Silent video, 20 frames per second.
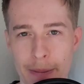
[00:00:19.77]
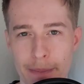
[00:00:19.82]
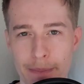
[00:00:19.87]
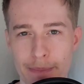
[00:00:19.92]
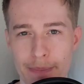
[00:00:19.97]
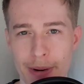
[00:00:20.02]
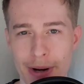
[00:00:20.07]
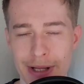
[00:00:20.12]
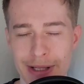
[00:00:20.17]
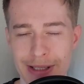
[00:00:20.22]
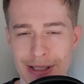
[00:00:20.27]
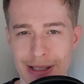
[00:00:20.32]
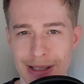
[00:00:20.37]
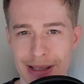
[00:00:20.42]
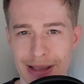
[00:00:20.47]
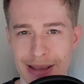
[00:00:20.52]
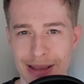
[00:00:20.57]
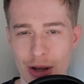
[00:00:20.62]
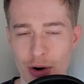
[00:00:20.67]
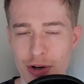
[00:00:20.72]
but
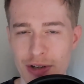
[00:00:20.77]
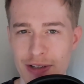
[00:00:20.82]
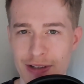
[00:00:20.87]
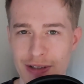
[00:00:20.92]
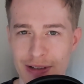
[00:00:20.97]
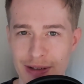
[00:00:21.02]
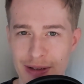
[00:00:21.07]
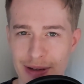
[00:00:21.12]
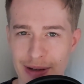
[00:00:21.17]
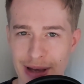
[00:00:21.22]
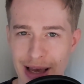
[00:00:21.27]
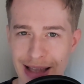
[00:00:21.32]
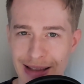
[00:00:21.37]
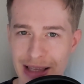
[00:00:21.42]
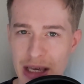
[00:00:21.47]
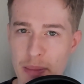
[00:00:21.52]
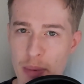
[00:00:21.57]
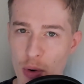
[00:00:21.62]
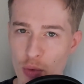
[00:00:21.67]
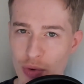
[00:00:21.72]
there is a
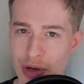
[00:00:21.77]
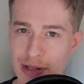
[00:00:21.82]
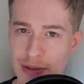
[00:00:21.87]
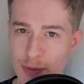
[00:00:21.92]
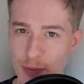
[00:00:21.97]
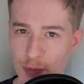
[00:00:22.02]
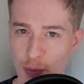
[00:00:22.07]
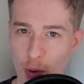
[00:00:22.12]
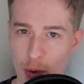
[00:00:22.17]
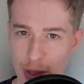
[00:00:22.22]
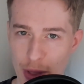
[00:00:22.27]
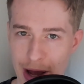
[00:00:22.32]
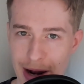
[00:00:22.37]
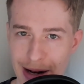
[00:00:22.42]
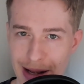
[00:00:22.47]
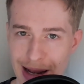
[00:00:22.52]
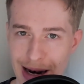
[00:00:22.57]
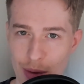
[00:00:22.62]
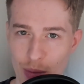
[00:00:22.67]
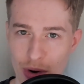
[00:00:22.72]
deeper reason for that,
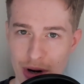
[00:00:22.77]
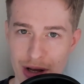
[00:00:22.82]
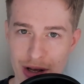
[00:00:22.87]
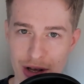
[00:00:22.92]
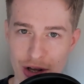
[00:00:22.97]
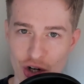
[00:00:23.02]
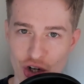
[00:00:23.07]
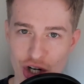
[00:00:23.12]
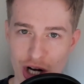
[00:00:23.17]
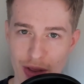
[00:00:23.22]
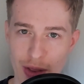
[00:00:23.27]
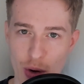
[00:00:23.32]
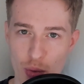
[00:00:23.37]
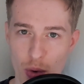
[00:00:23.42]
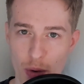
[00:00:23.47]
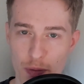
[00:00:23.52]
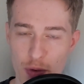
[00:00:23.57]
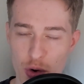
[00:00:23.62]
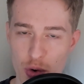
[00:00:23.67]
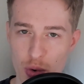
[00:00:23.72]
and I want to share that
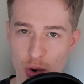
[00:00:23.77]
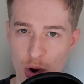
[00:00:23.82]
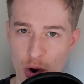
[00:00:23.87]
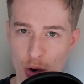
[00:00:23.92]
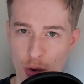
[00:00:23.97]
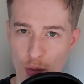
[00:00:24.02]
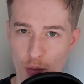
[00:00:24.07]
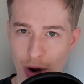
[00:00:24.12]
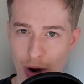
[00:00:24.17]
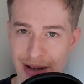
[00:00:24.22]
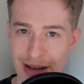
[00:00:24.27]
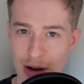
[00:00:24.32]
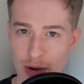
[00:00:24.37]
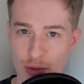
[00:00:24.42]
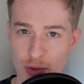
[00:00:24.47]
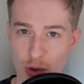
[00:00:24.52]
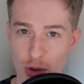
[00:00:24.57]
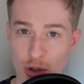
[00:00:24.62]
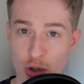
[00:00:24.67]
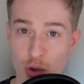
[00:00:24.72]
with you right now
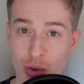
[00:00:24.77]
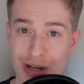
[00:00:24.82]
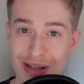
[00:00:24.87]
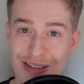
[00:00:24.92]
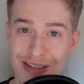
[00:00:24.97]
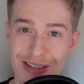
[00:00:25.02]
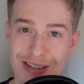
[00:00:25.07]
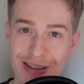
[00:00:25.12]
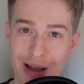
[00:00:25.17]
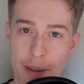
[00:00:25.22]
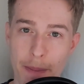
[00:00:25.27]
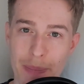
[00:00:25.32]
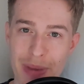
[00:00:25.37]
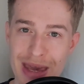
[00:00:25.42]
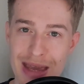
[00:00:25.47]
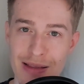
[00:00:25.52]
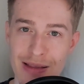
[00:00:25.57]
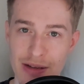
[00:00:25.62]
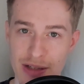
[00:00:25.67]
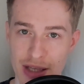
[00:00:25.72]
so that you can stop
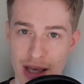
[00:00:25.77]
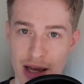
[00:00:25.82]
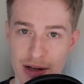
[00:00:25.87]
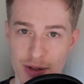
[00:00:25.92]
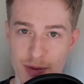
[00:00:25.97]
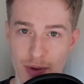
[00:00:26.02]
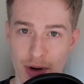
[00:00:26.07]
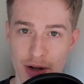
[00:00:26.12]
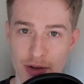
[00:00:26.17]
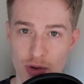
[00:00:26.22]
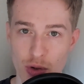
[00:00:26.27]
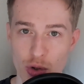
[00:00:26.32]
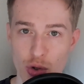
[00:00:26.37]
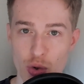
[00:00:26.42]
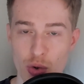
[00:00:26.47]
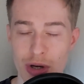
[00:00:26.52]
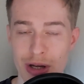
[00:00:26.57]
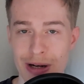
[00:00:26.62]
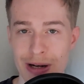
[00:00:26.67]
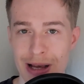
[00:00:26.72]
being dissatisfied, so that you
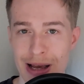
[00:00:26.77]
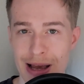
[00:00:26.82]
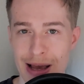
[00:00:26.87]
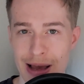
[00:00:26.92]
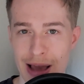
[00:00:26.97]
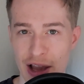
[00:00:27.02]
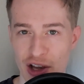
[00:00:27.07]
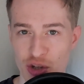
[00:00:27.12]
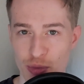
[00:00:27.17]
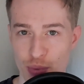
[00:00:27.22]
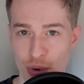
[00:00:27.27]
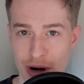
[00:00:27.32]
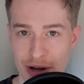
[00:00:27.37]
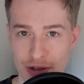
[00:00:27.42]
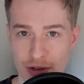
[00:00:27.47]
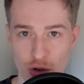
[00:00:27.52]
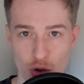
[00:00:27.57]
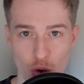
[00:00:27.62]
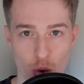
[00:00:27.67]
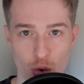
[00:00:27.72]
can
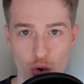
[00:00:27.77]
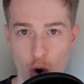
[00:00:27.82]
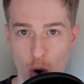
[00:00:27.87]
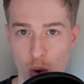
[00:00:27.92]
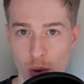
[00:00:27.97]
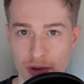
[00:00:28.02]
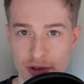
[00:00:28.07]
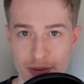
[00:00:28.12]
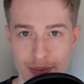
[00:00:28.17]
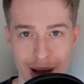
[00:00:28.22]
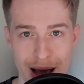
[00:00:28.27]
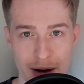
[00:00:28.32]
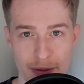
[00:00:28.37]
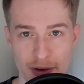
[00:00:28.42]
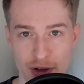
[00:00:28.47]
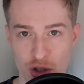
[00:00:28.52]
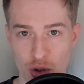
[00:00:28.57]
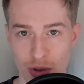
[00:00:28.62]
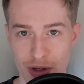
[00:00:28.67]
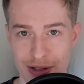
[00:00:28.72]
express your goals,
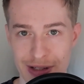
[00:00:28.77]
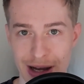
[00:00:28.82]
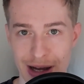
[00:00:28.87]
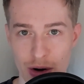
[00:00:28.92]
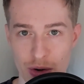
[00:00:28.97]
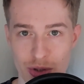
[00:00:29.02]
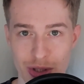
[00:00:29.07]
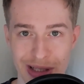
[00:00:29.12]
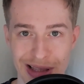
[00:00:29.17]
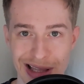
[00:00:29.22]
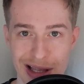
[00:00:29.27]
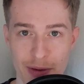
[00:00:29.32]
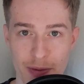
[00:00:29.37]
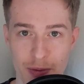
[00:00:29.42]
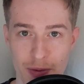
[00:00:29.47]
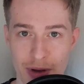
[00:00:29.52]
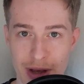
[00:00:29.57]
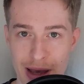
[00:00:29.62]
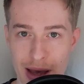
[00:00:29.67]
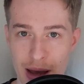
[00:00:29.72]
manifest your desires, and live
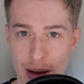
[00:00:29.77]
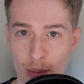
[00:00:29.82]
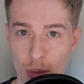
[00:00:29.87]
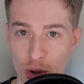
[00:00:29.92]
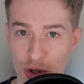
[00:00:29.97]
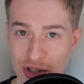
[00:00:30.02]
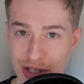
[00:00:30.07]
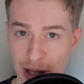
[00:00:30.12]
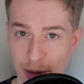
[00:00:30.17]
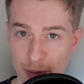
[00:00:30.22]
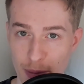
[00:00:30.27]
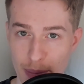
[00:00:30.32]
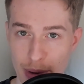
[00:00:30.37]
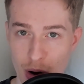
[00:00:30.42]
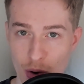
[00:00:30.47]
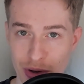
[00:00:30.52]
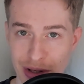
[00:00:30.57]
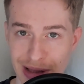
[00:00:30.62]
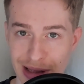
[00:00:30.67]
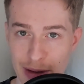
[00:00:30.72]
more
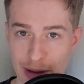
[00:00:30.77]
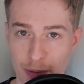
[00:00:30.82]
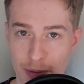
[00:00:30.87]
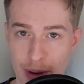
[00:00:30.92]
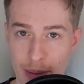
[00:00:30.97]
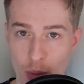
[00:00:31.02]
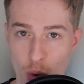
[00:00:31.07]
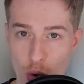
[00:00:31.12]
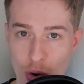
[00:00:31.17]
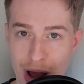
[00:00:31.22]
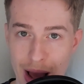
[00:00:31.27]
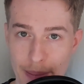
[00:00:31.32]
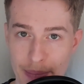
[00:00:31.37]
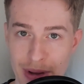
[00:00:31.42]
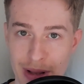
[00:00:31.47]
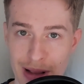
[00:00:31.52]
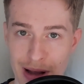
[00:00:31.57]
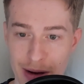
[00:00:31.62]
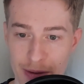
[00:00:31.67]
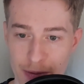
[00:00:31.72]
self-empowered and live a more happy
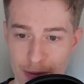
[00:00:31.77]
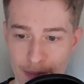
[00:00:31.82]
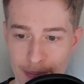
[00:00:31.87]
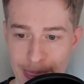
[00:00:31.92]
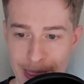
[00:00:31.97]
life.